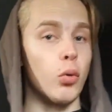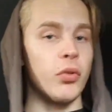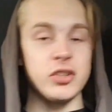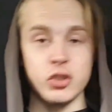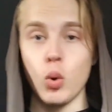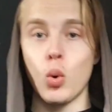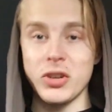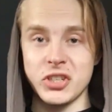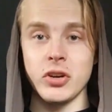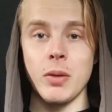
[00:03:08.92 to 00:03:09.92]
there's no
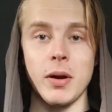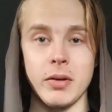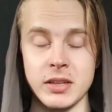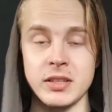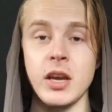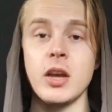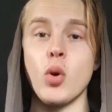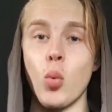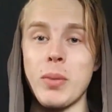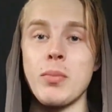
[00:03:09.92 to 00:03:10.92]
question about it,
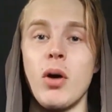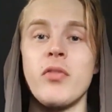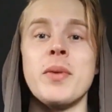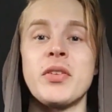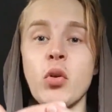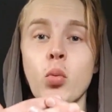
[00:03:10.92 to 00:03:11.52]
the Wim Hof method